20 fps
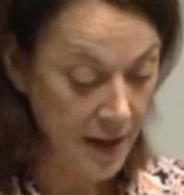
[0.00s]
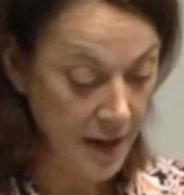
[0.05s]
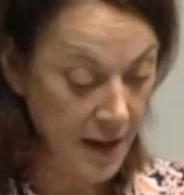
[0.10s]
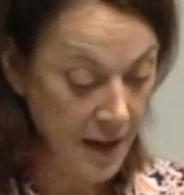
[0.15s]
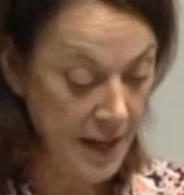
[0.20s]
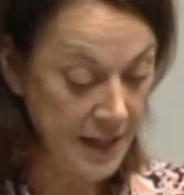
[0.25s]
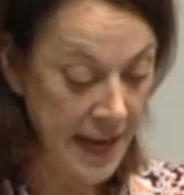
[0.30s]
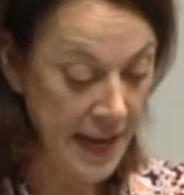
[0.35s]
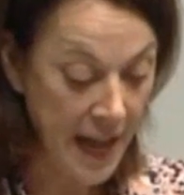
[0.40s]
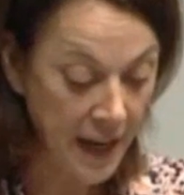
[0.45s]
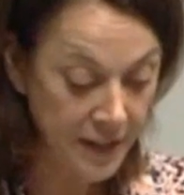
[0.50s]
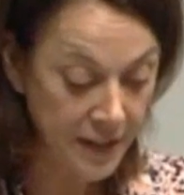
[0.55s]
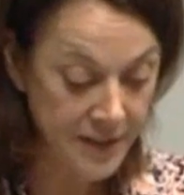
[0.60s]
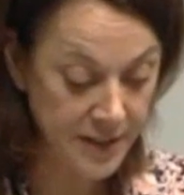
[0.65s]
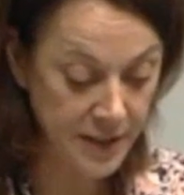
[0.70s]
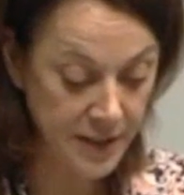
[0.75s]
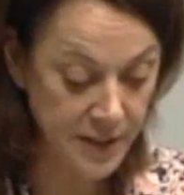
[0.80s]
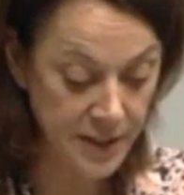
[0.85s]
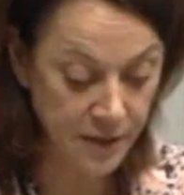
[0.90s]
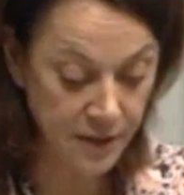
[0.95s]

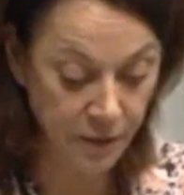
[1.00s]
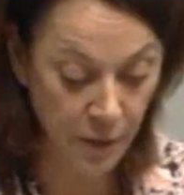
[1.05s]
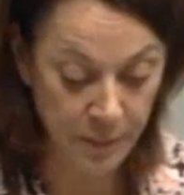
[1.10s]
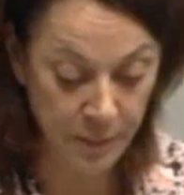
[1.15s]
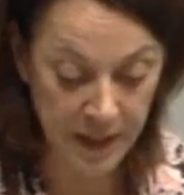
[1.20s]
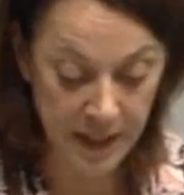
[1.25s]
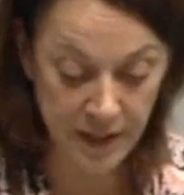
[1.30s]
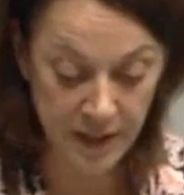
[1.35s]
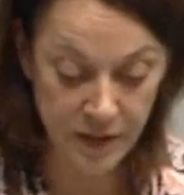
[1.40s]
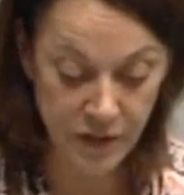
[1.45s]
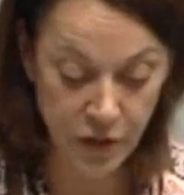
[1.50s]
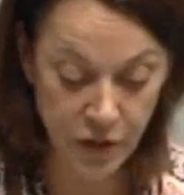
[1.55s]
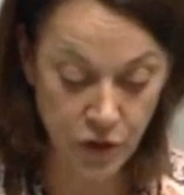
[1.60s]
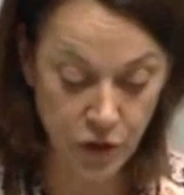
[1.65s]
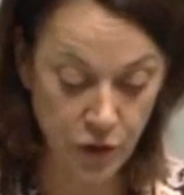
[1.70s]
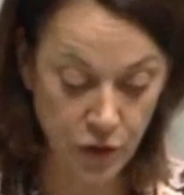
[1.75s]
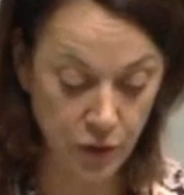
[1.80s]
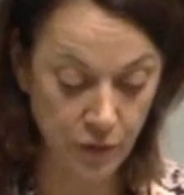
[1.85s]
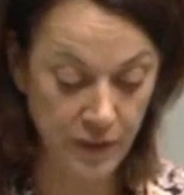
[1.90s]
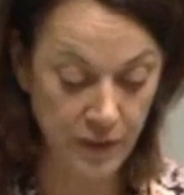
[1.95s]
Analysis from the
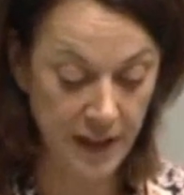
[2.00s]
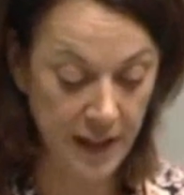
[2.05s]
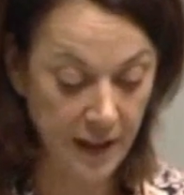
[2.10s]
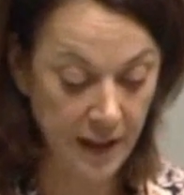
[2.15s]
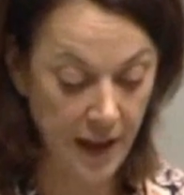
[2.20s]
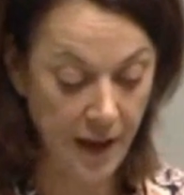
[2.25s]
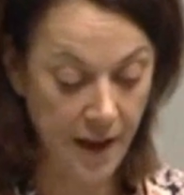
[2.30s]
Institute